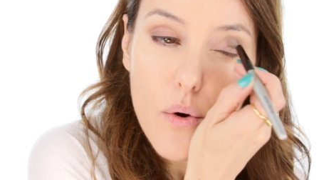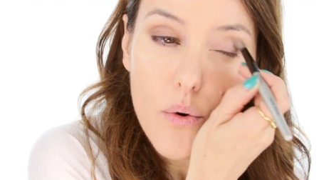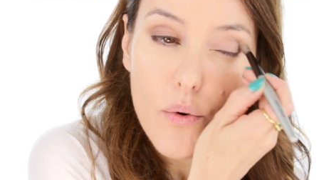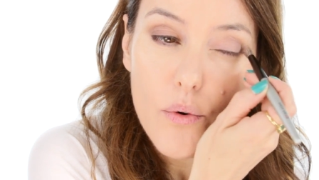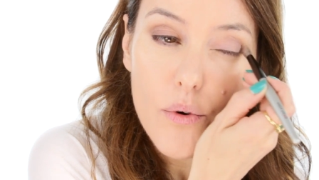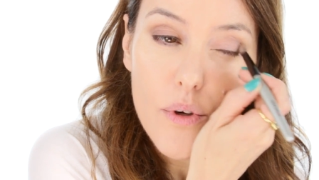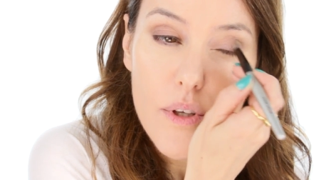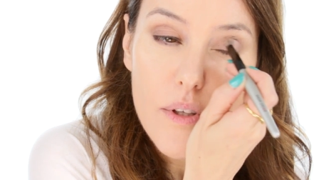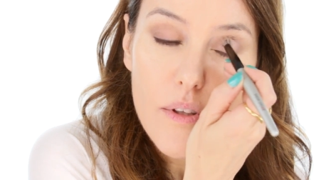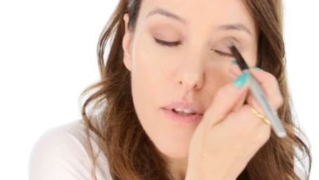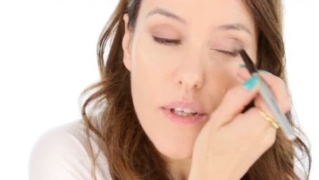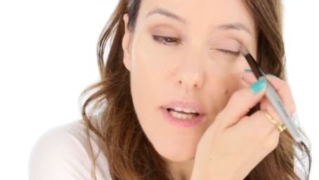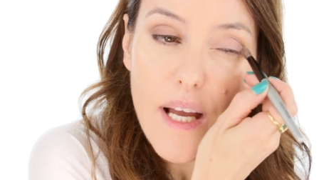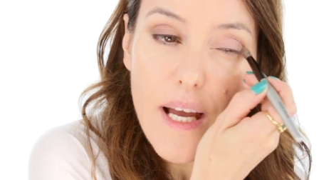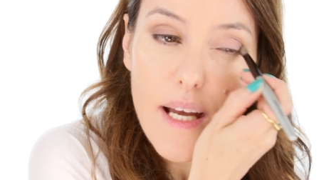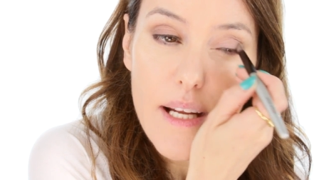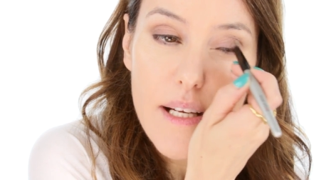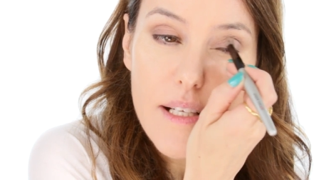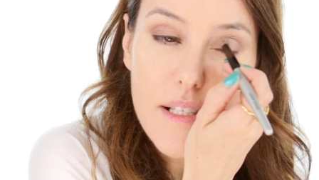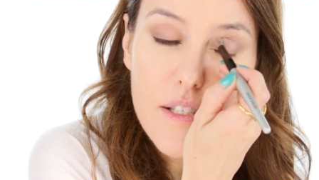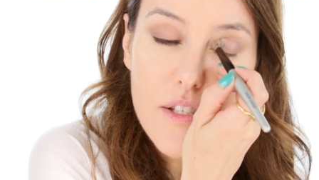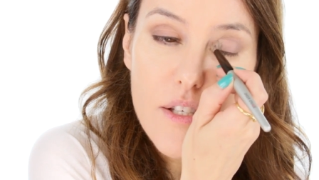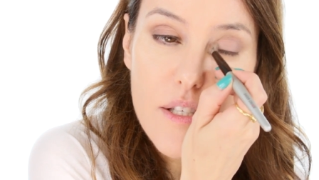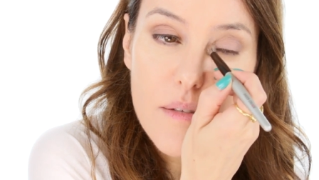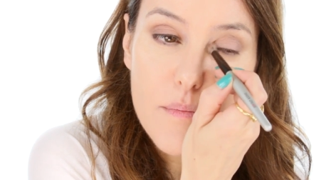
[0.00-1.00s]
What you'll get
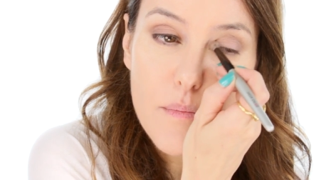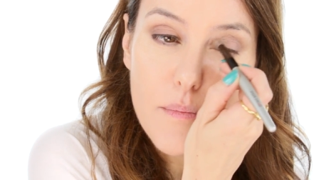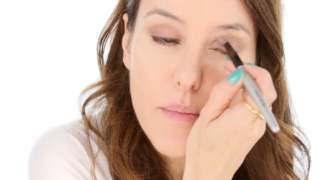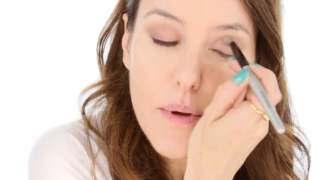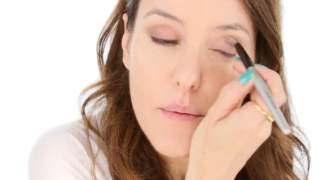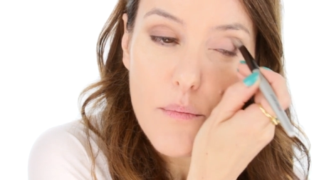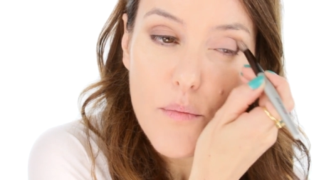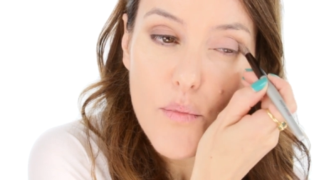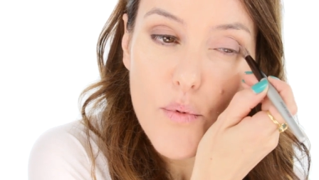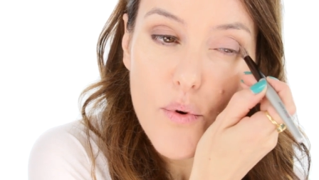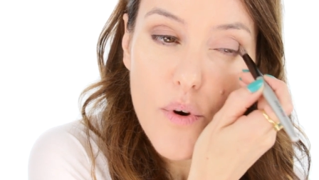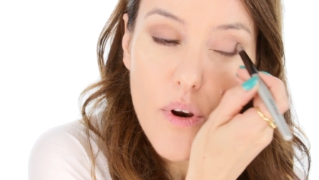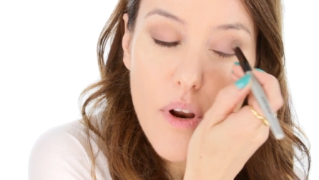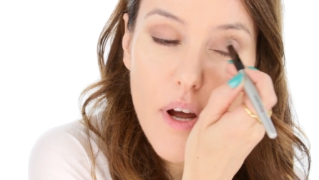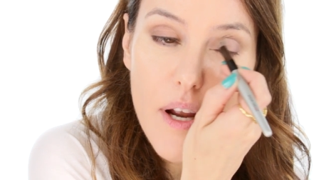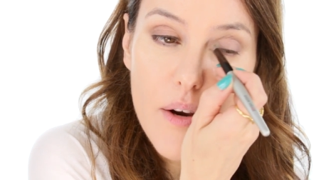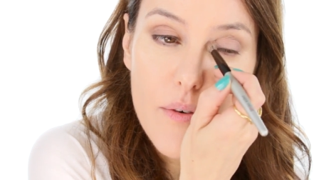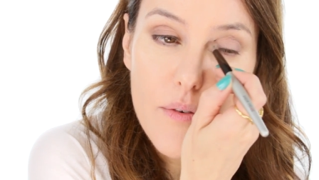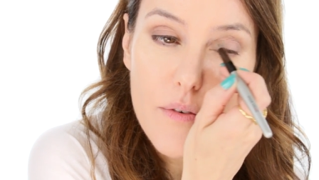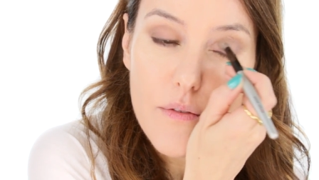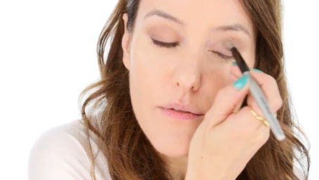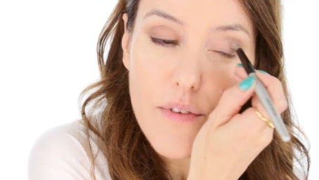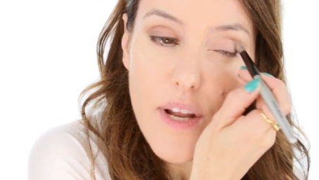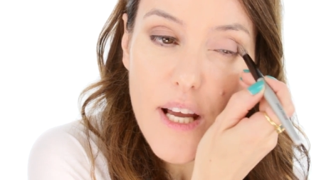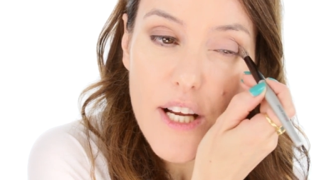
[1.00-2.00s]
is just a bit more light
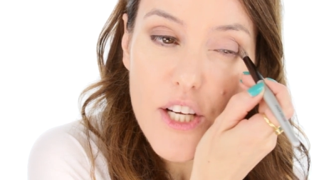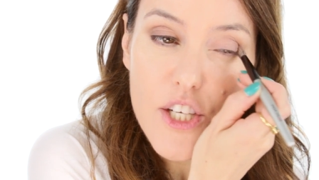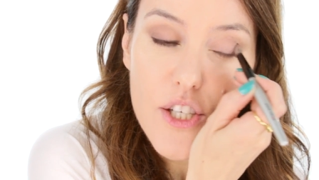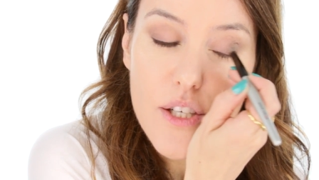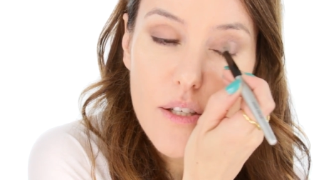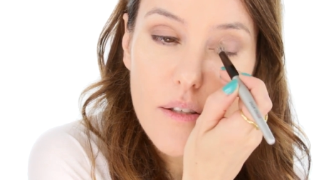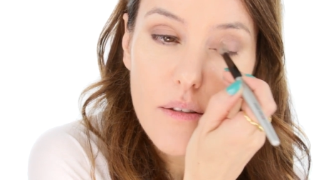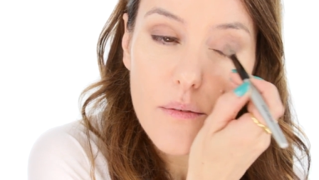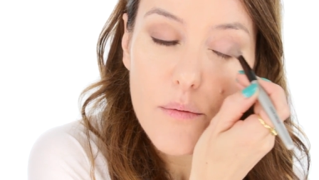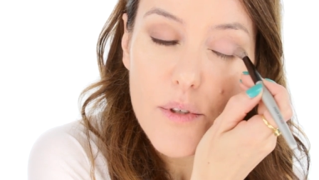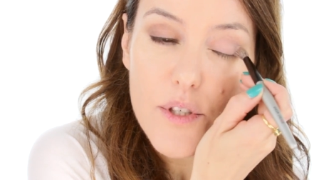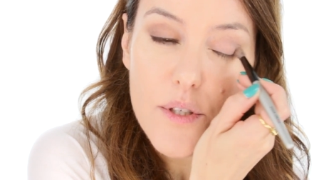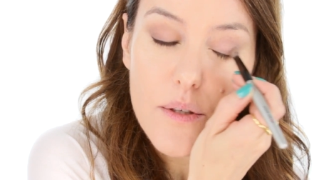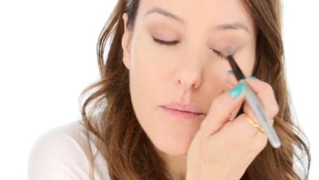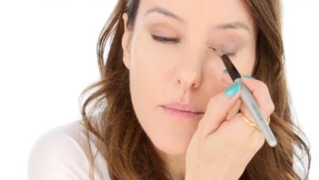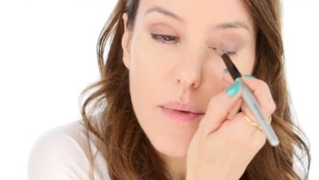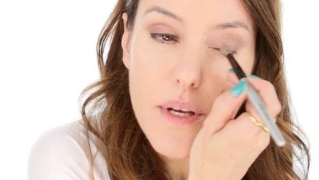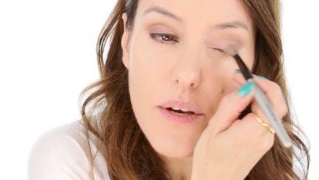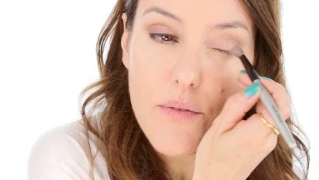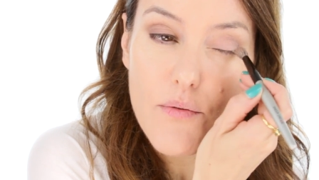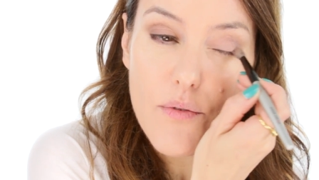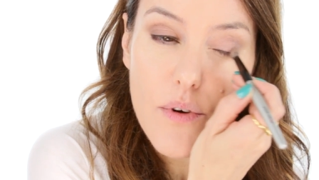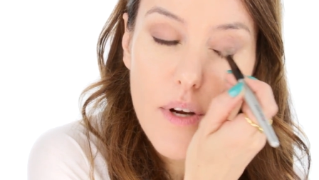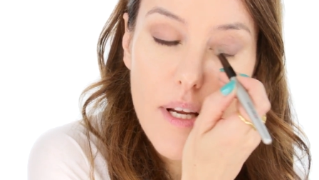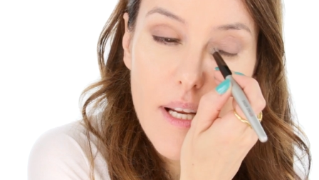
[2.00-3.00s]
reflection which will
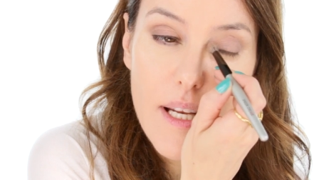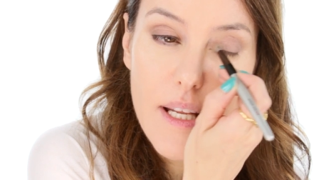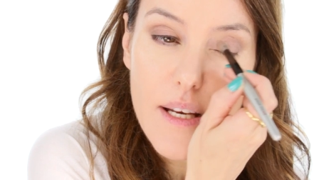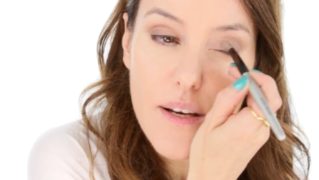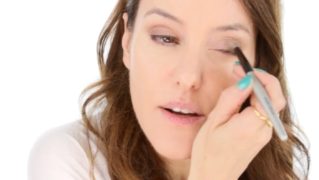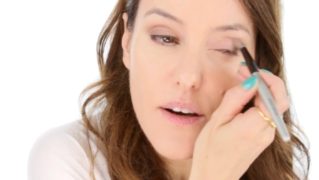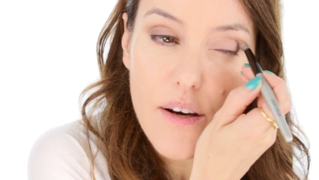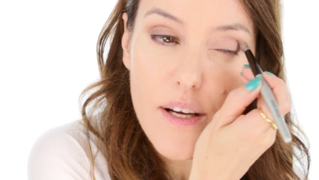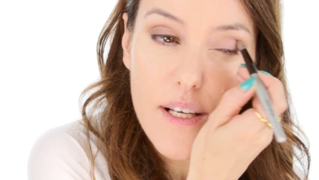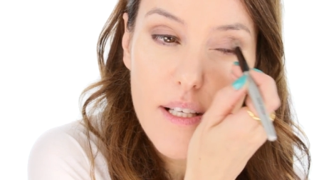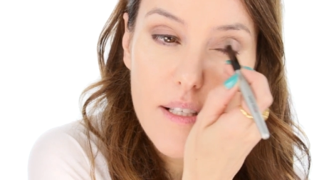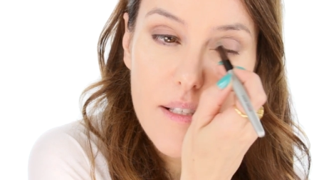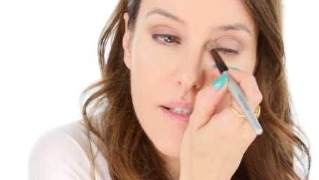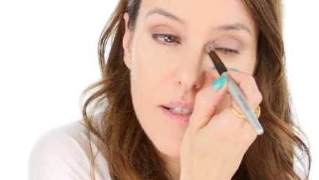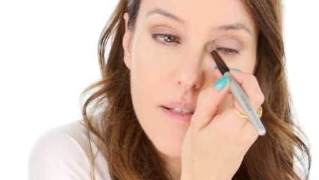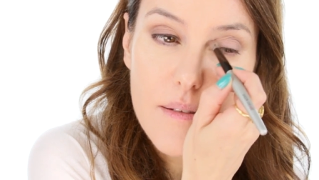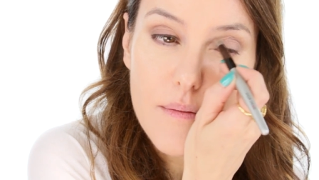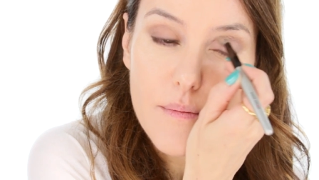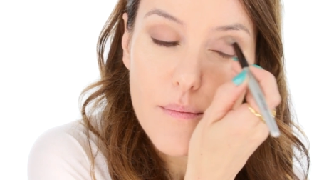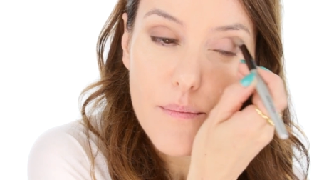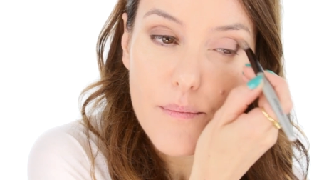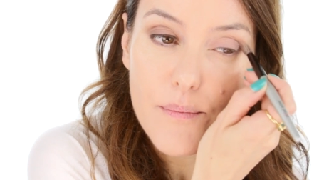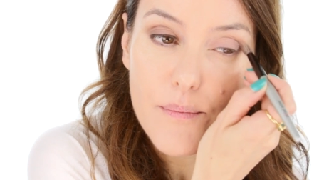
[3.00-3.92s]
be really nice